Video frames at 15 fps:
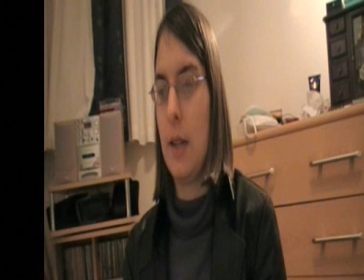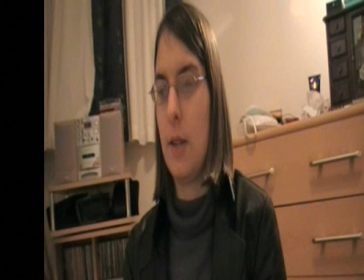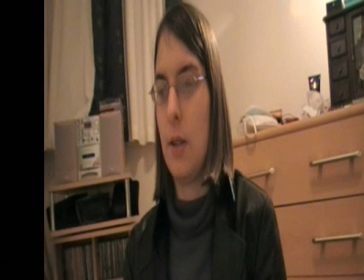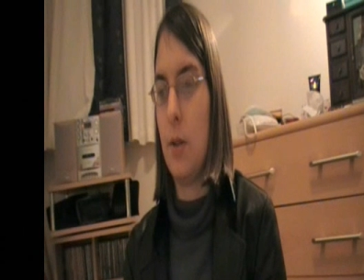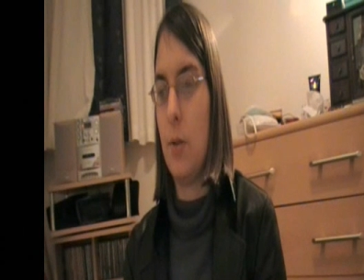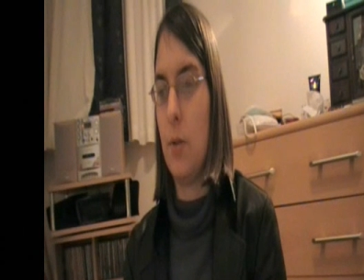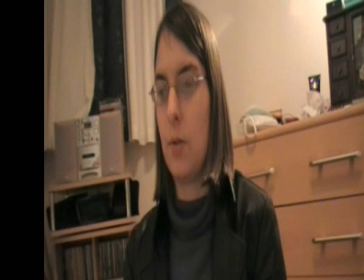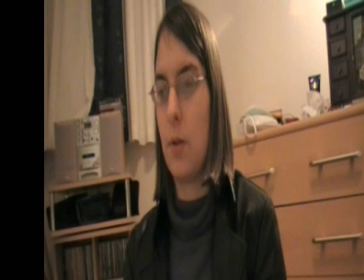
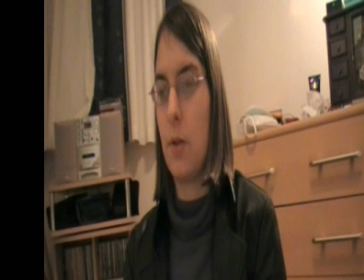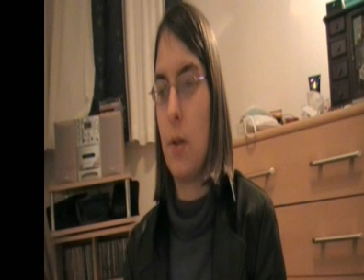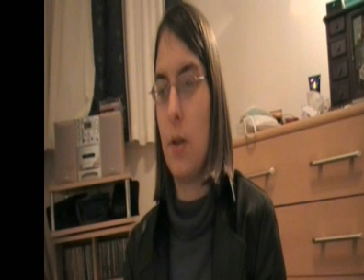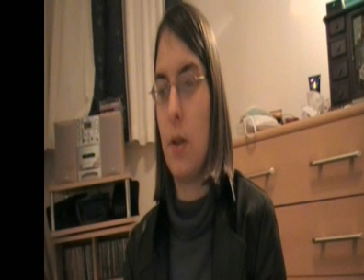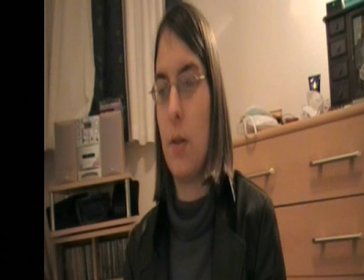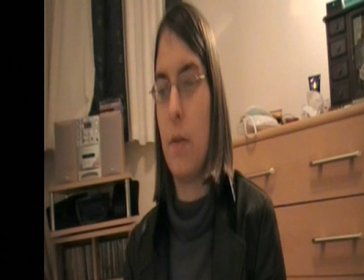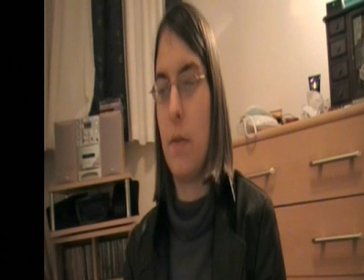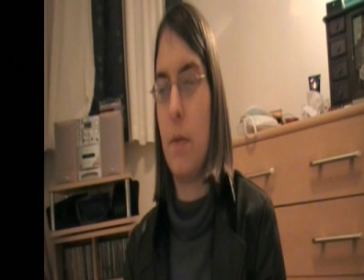to
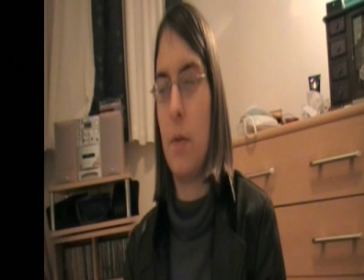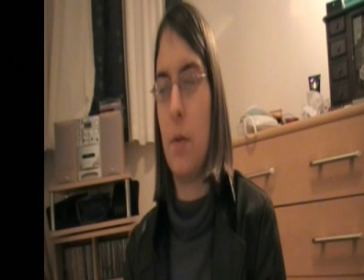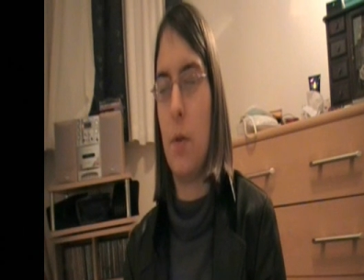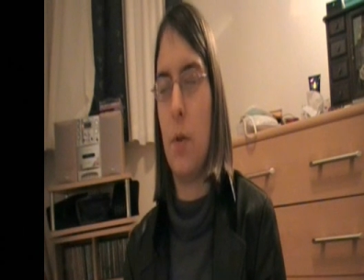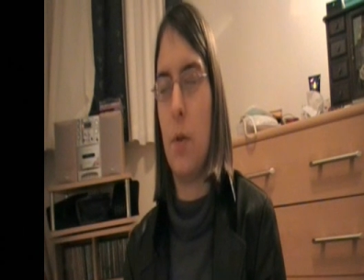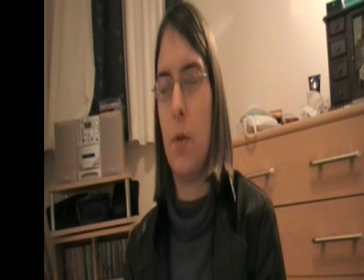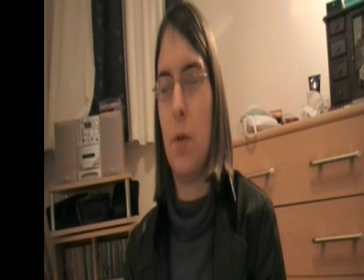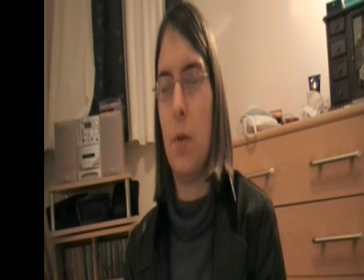look
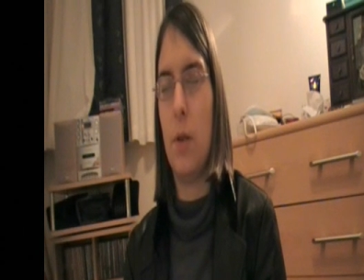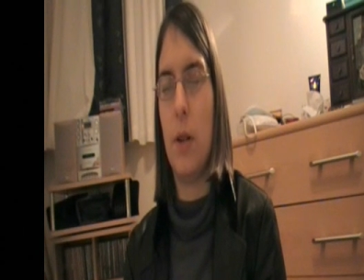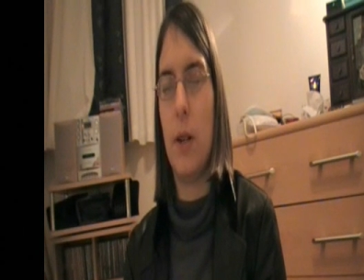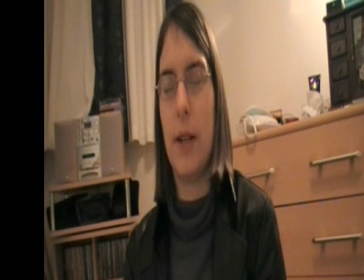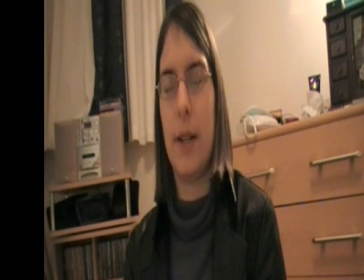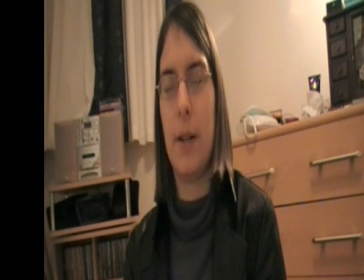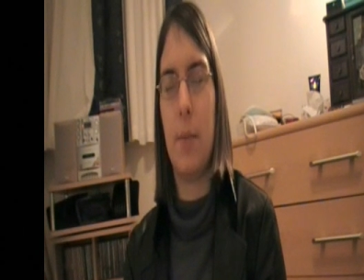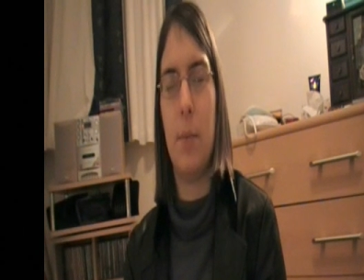for
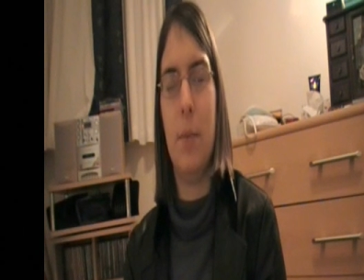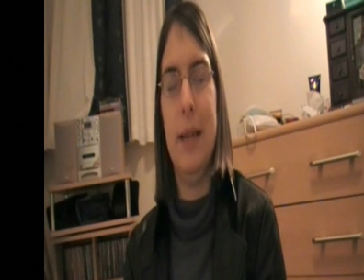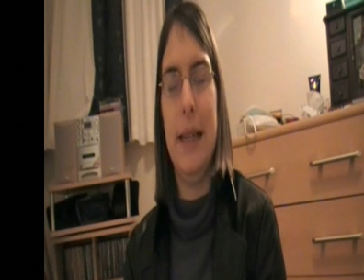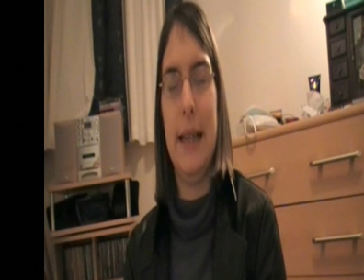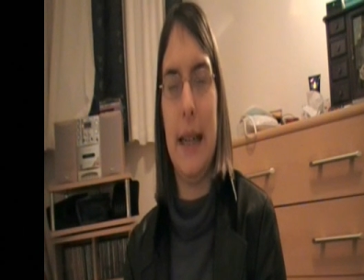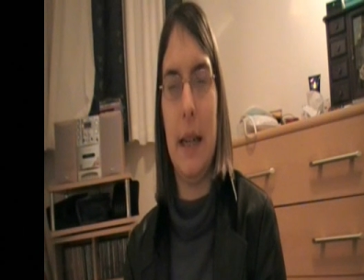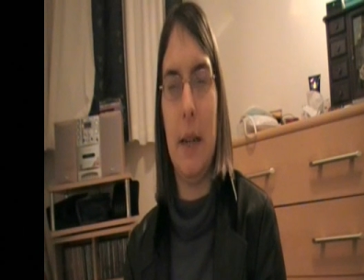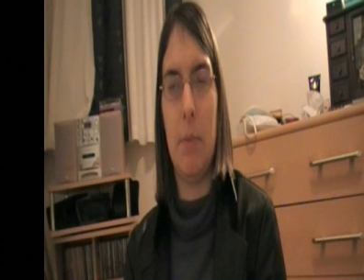some
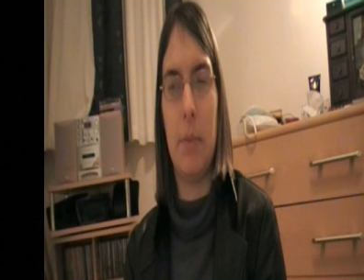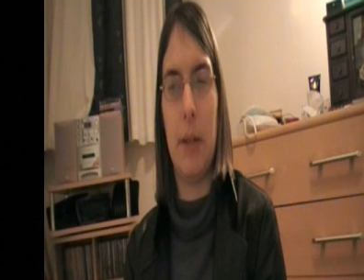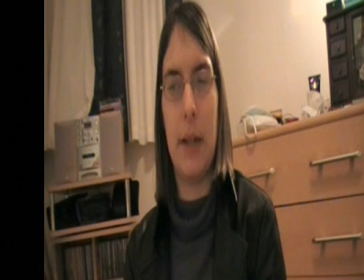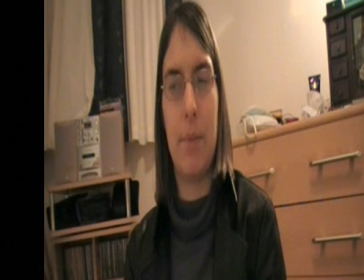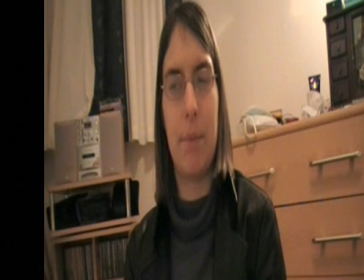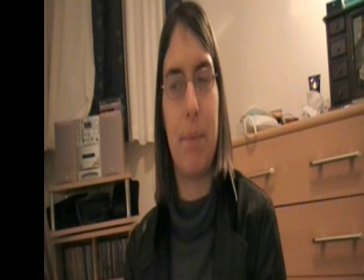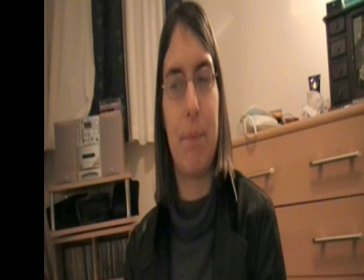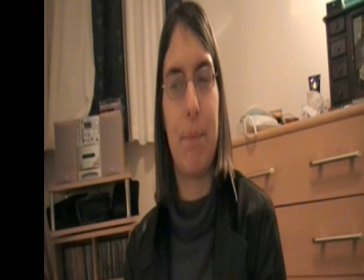Wii
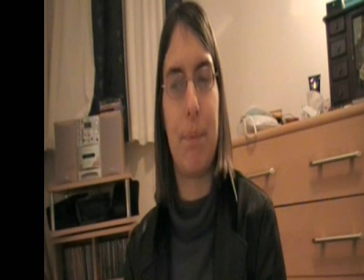games.